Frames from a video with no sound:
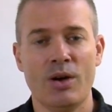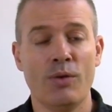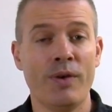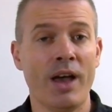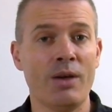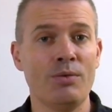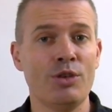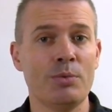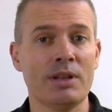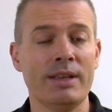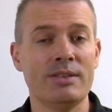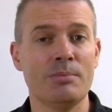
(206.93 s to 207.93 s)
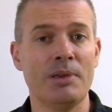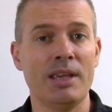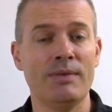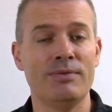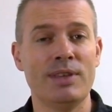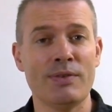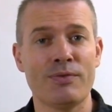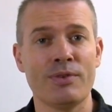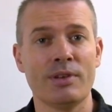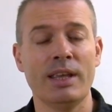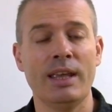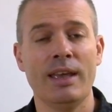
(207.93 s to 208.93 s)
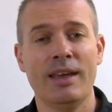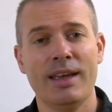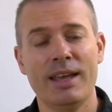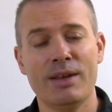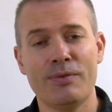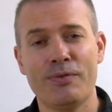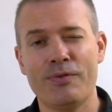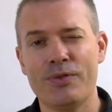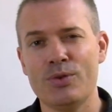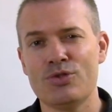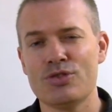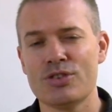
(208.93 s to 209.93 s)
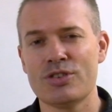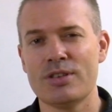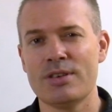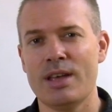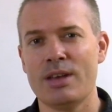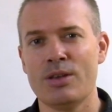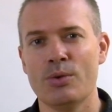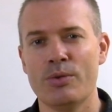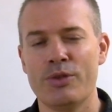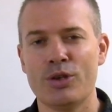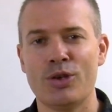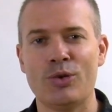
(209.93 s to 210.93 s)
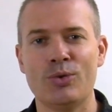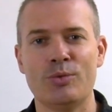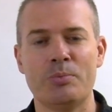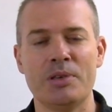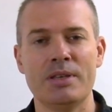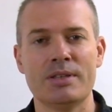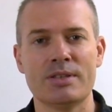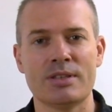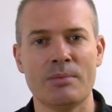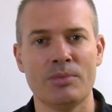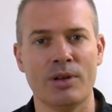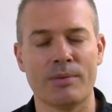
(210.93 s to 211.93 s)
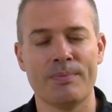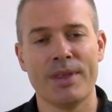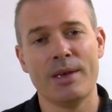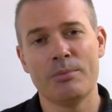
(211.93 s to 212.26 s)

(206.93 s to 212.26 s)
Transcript: of how you would like to behave differently in a future scenario that could be similar,